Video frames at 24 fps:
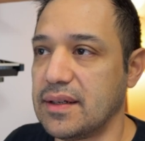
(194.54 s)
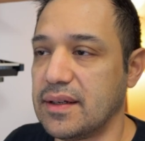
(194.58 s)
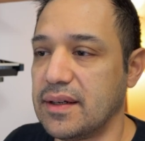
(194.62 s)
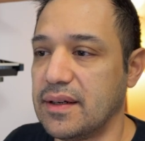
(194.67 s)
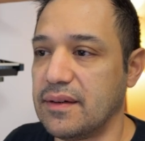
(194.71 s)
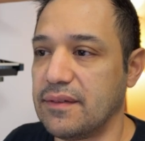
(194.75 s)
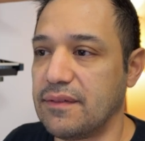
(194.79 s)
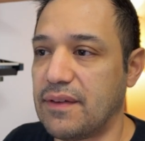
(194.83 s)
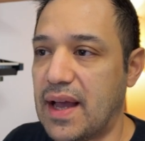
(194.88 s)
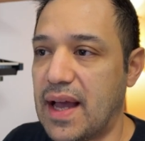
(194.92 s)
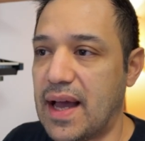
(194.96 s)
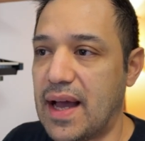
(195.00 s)

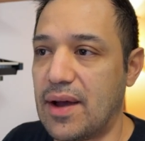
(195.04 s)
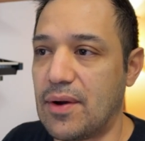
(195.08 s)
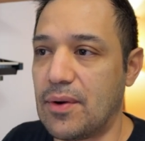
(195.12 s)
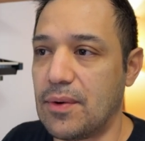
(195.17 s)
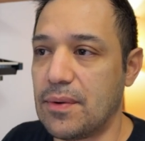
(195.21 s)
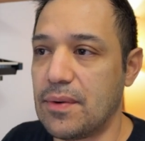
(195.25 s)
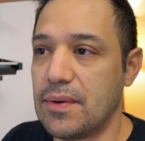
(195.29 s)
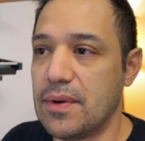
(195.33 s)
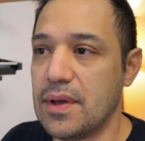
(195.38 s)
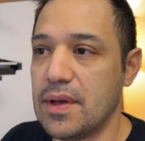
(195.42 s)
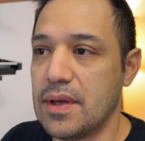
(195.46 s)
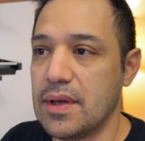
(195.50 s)
of
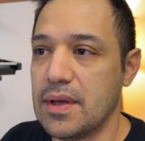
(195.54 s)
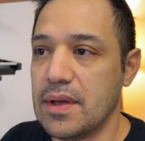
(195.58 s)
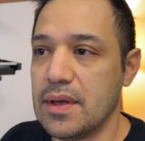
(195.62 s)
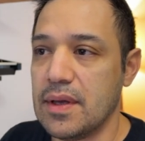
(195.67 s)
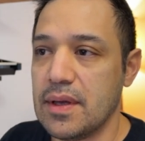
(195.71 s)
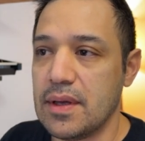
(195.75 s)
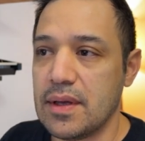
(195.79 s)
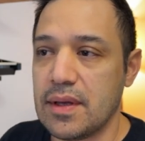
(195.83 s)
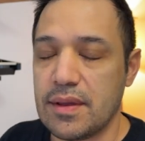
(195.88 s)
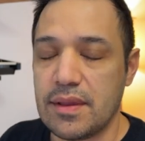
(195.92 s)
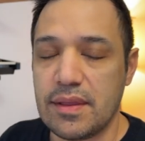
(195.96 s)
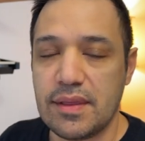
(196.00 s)
how
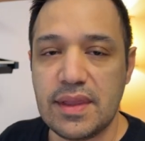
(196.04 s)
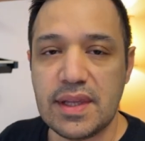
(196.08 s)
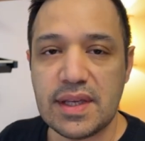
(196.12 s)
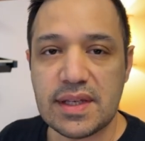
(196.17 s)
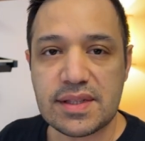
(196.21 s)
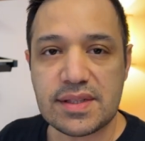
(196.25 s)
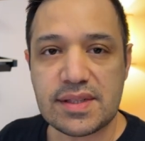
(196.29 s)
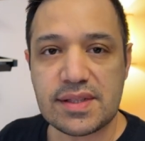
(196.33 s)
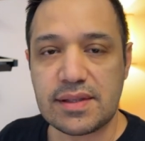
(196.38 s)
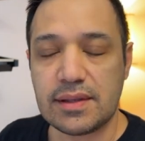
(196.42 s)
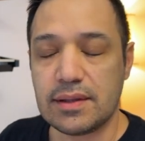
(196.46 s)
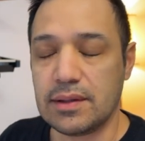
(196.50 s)

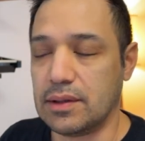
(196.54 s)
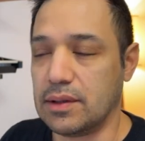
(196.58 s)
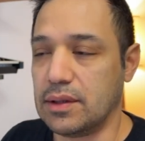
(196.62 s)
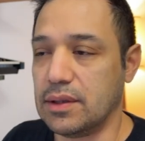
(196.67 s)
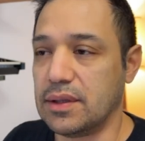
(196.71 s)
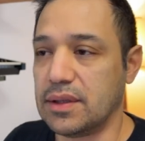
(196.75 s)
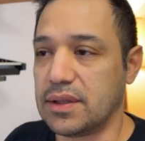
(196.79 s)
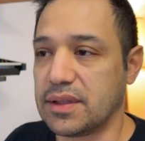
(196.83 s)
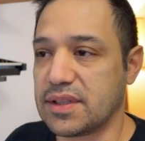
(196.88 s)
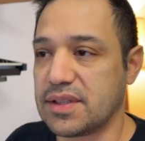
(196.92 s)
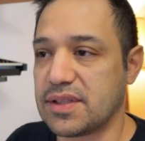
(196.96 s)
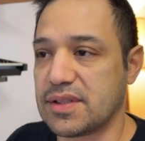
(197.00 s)
this
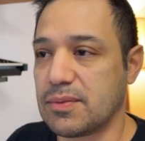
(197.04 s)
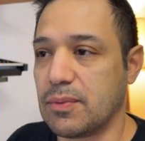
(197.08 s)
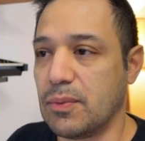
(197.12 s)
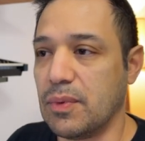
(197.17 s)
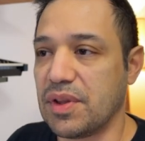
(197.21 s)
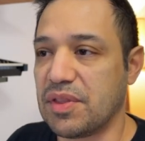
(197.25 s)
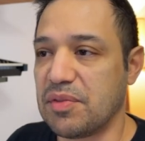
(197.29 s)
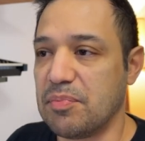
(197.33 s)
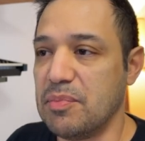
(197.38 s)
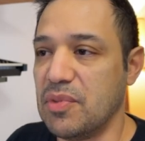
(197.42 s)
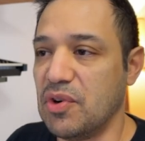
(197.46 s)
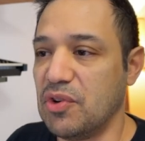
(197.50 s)
looks
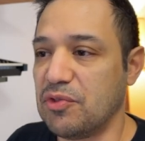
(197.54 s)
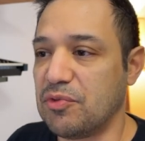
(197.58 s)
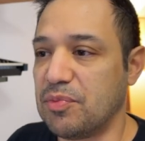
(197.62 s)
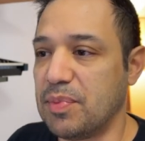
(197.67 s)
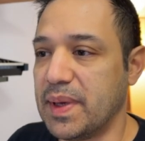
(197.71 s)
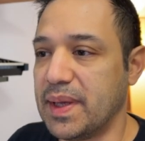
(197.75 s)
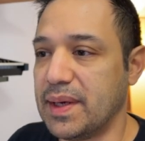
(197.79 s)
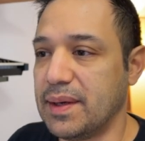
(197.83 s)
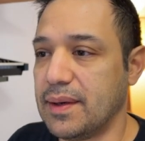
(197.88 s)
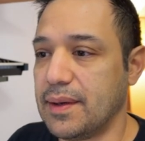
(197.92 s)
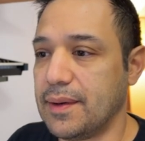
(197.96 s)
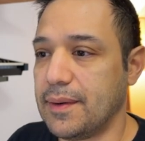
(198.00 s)
with
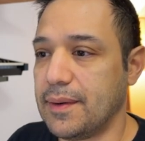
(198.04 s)
movement.